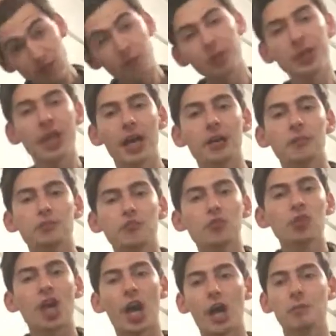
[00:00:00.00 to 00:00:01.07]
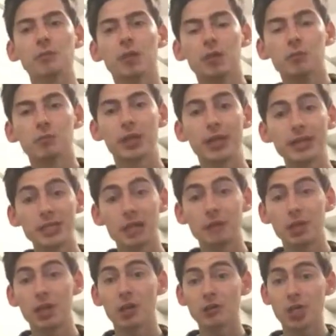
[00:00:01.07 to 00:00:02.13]
But yeah, please let
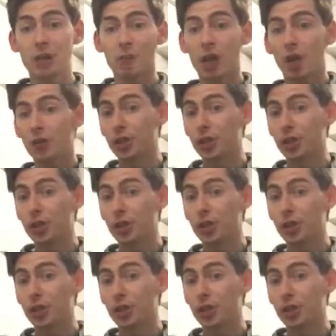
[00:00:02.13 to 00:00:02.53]
me know down below